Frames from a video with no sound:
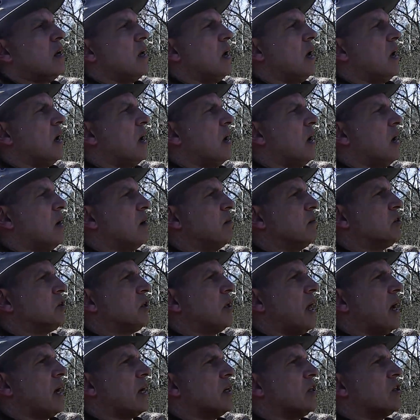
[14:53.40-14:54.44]
so
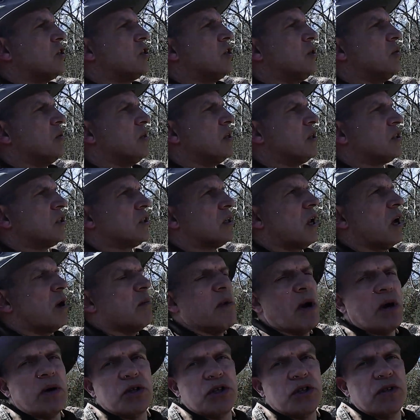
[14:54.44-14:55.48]
that I can shoot this slow
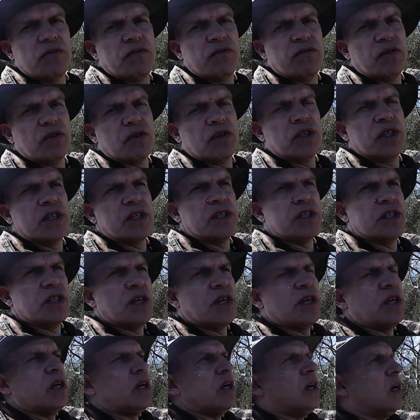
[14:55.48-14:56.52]
motion footage.
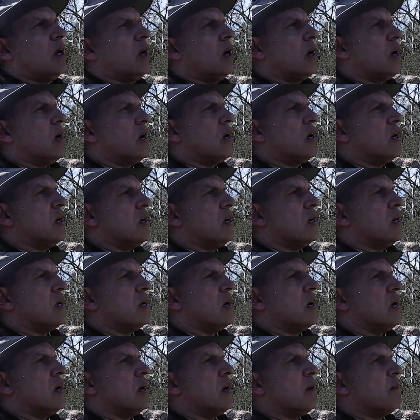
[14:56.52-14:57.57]
And
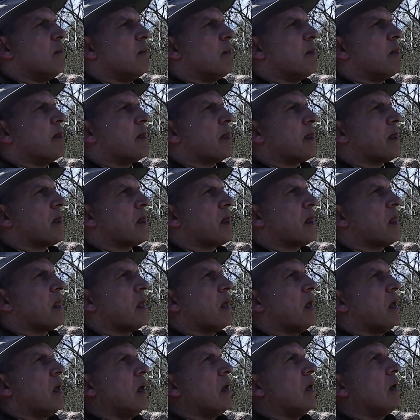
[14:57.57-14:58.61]

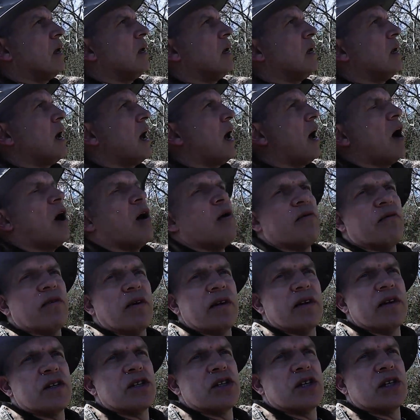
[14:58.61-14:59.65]
yeah,
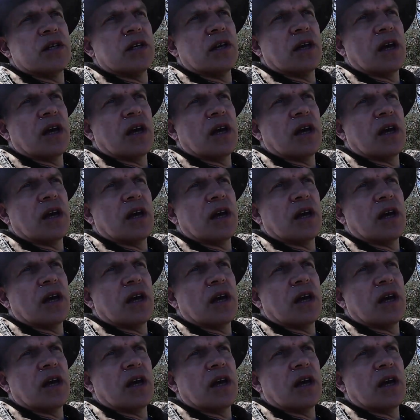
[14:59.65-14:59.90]
hopefully the